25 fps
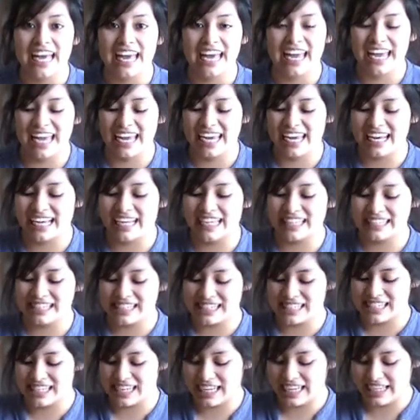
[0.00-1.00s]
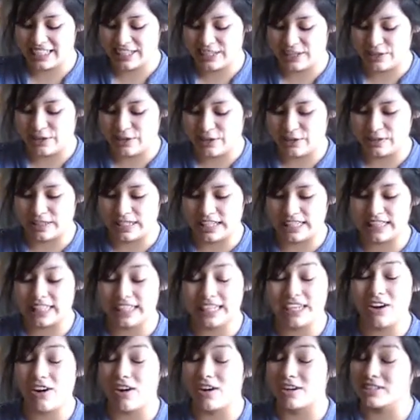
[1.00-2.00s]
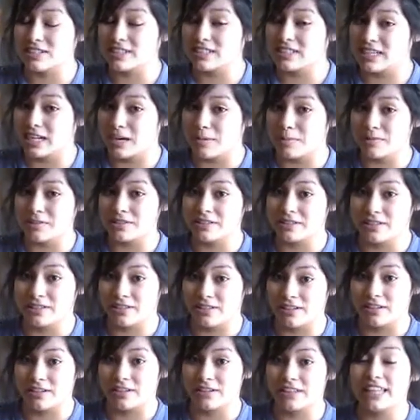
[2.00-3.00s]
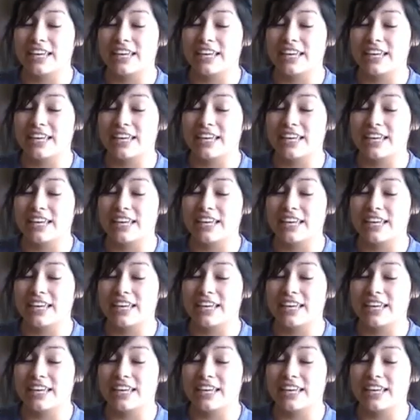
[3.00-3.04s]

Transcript: and you know that they are stubborn to learn.